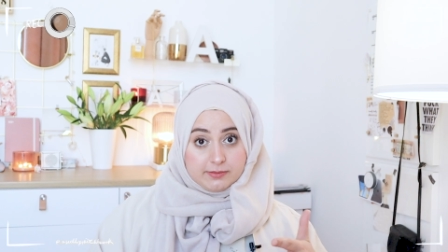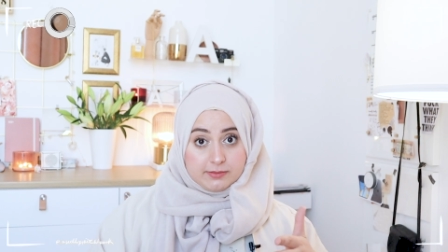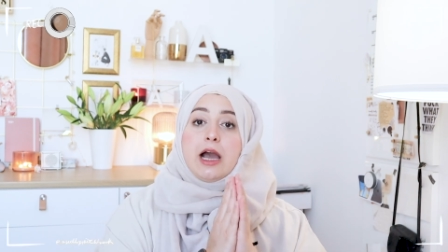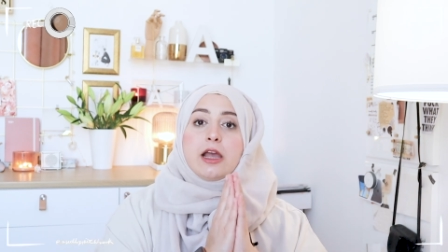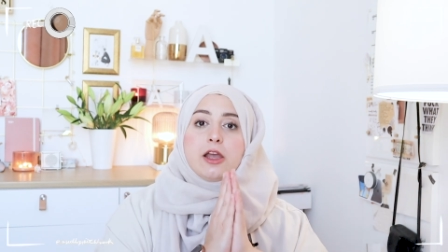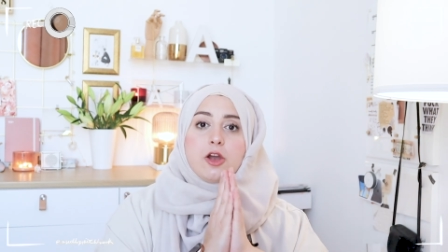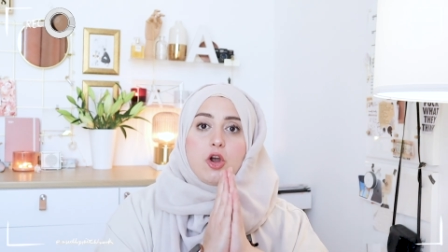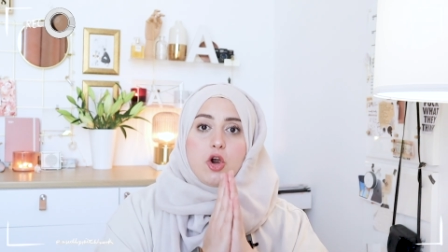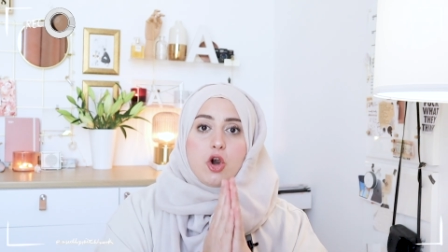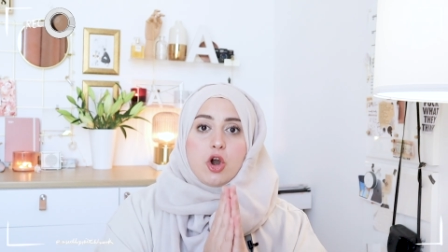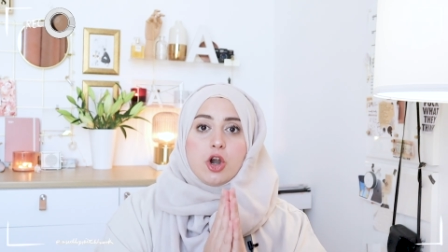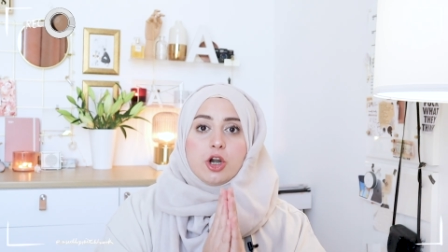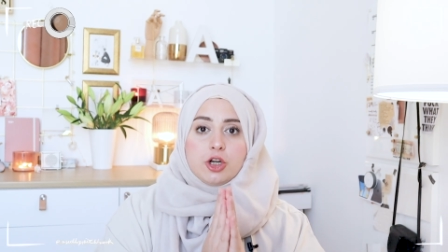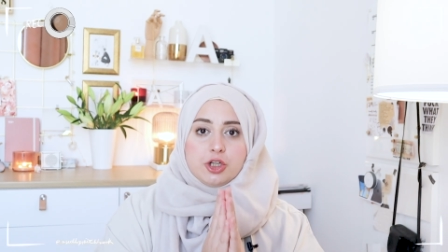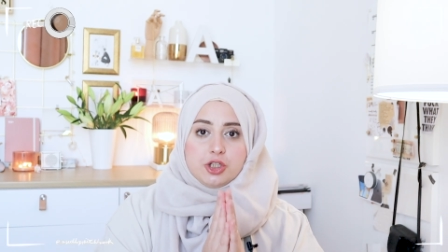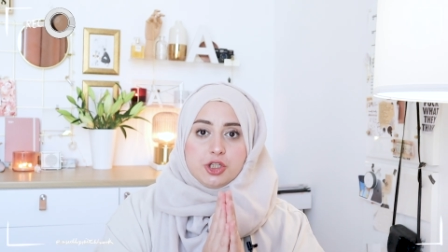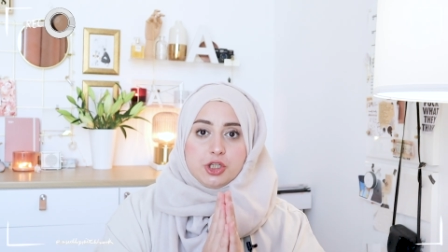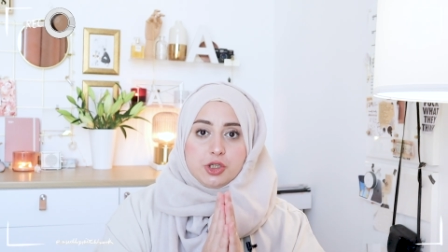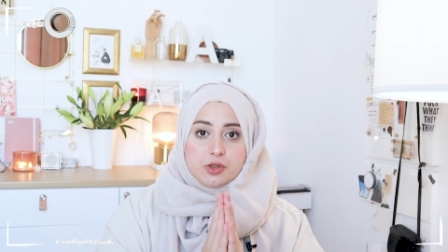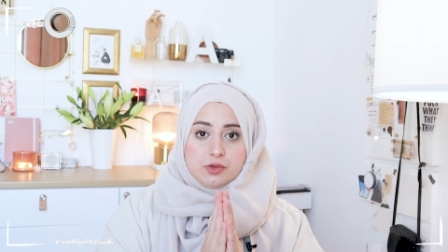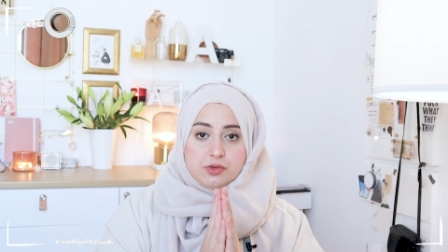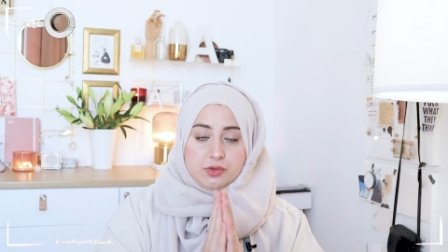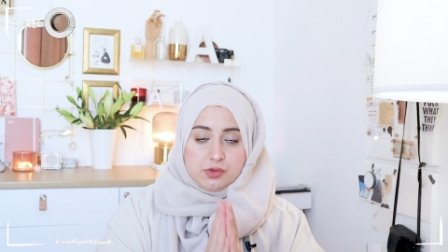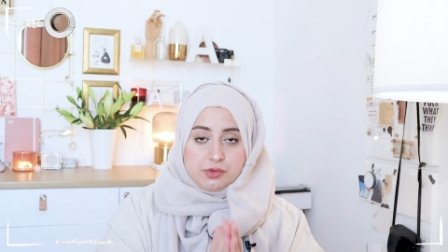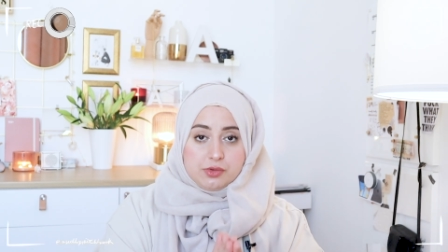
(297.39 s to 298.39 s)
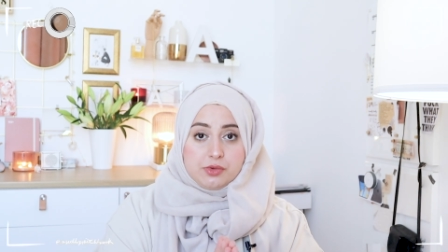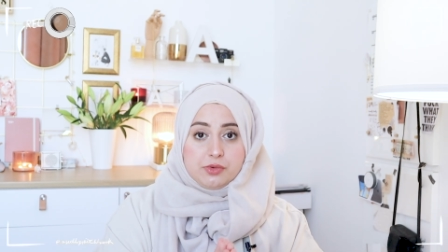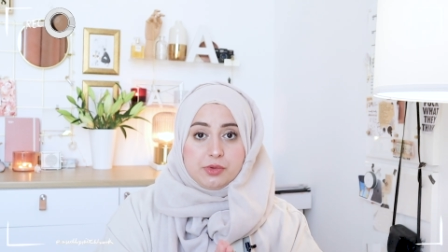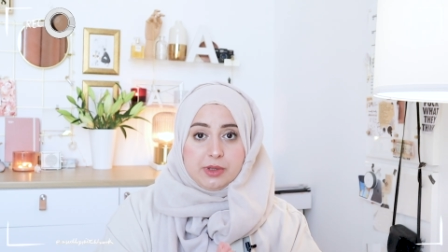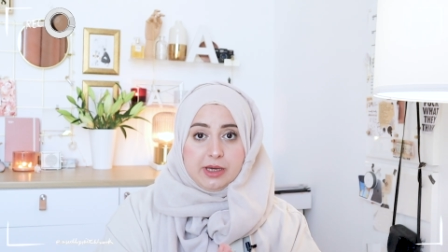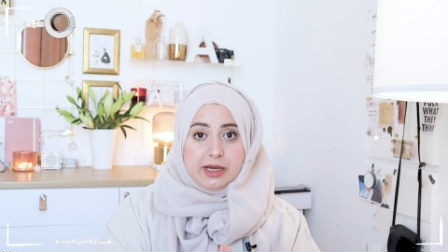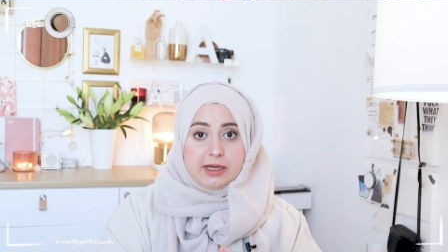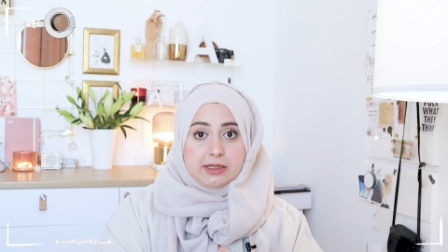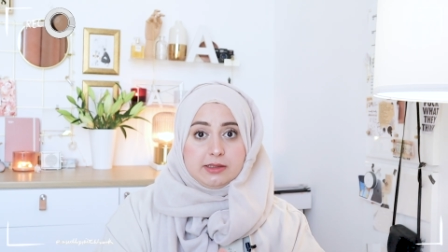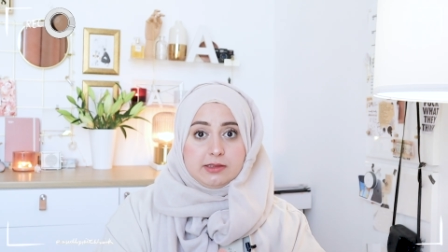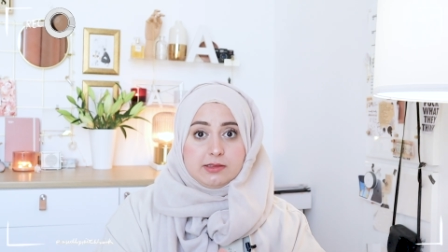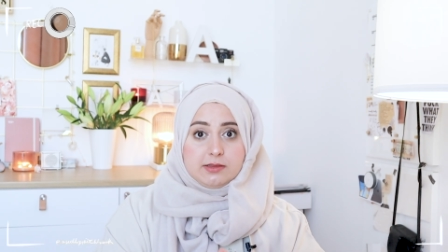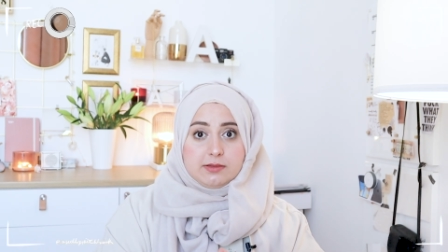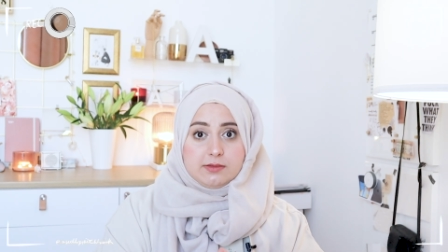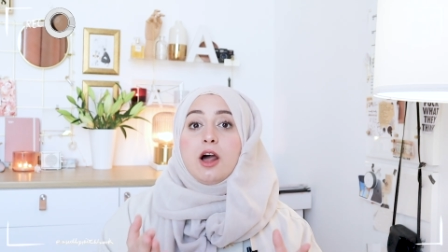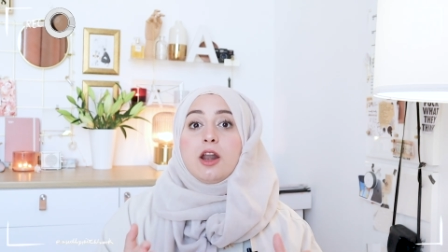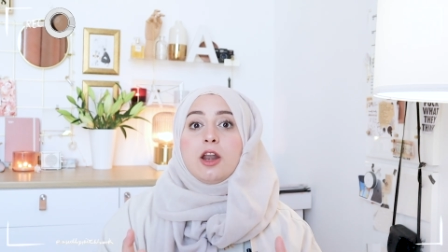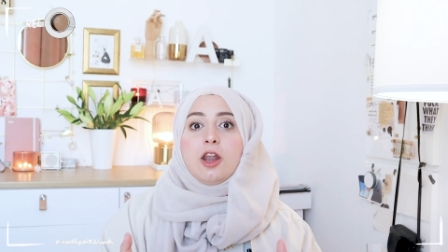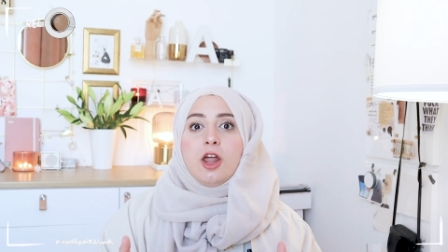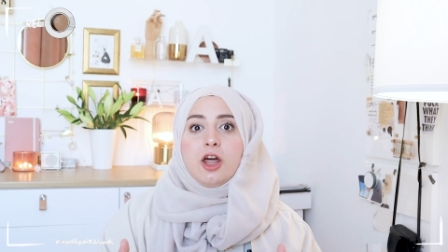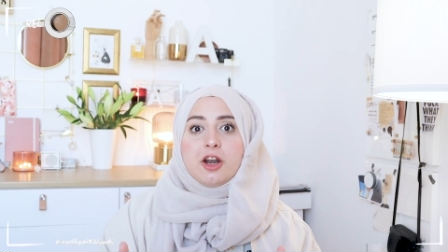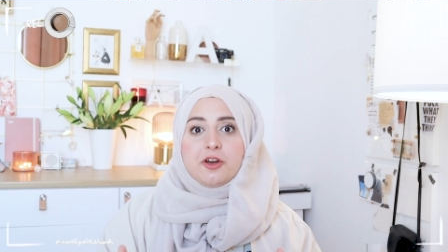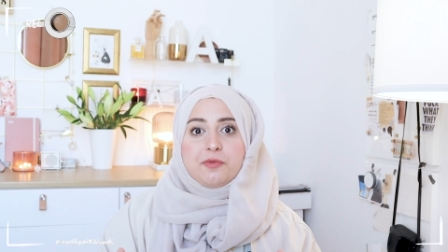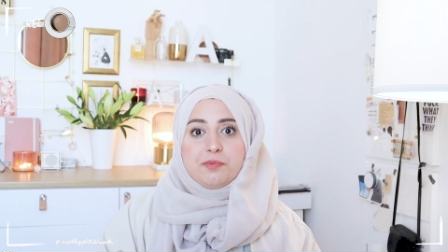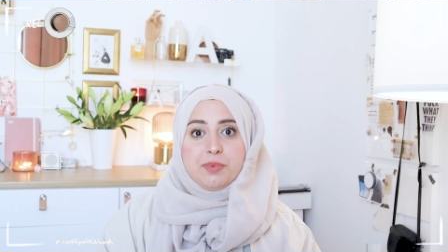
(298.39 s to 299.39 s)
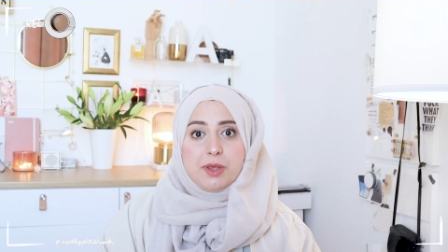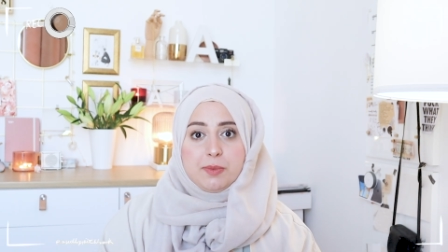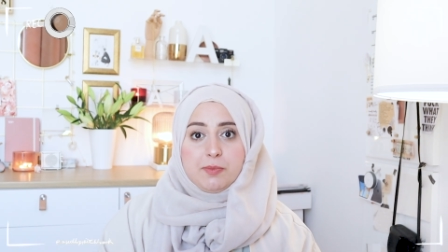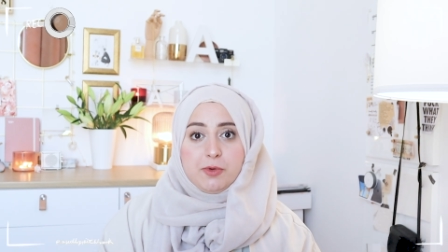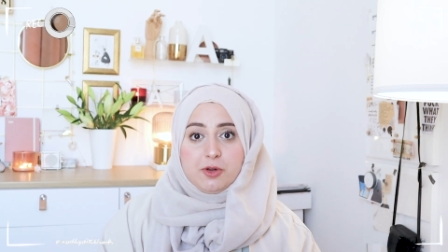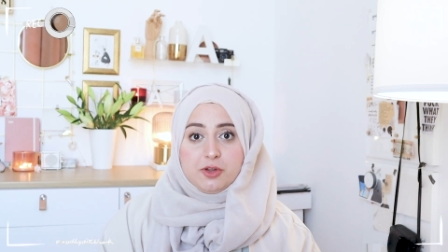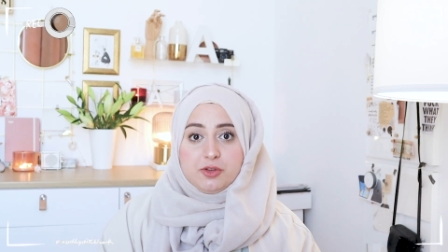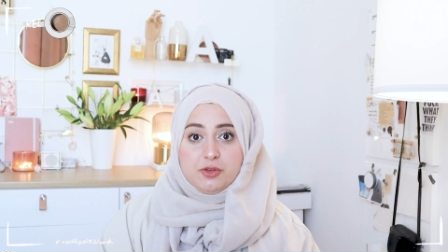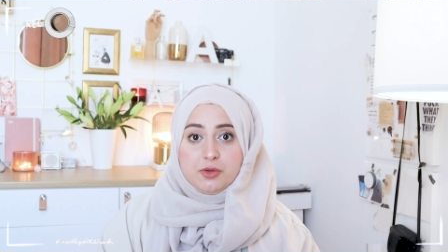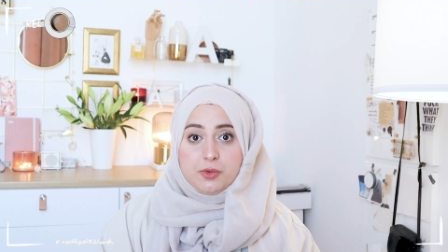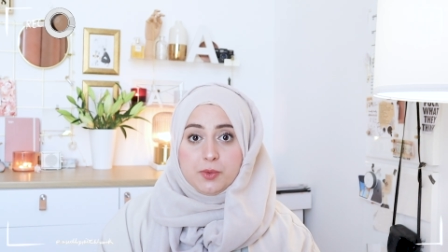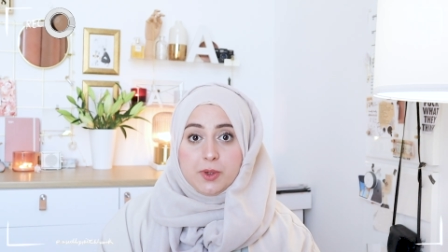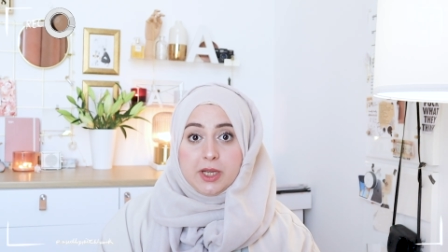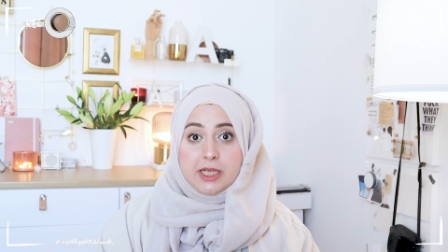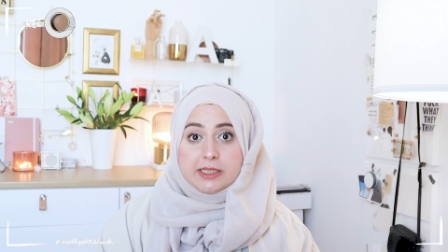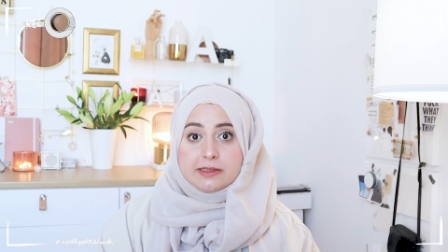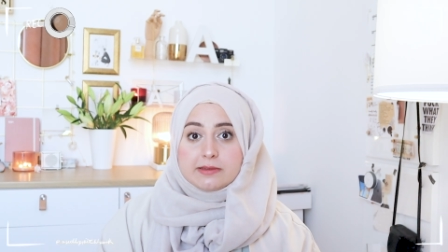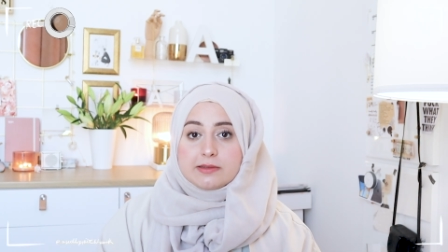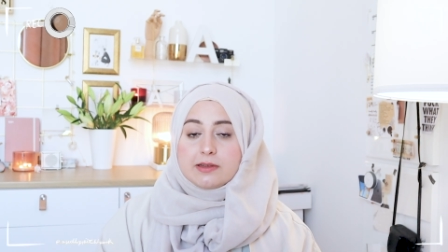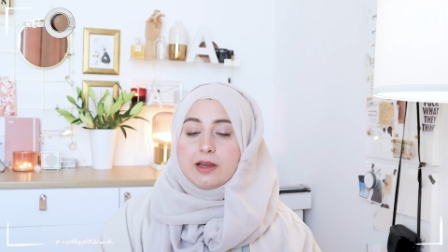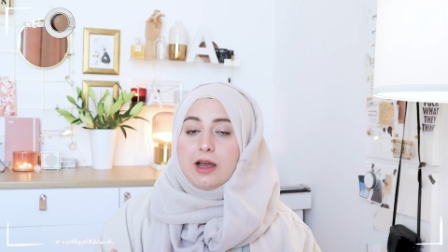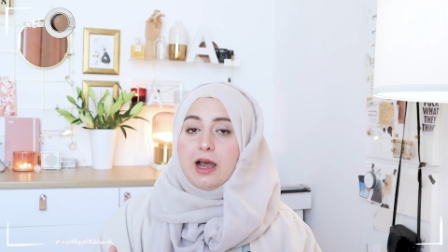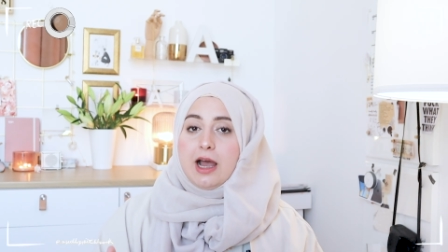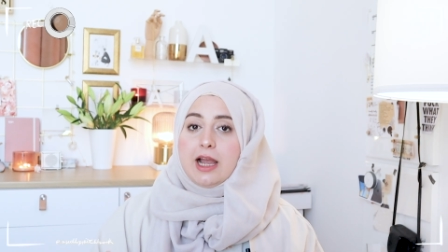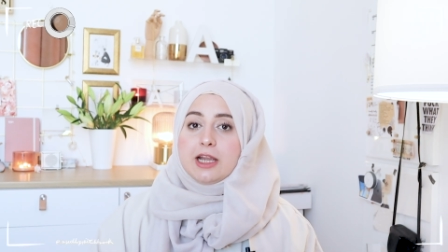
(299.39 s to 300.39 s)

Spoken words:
I urge you to do that. Not a lot of people do it.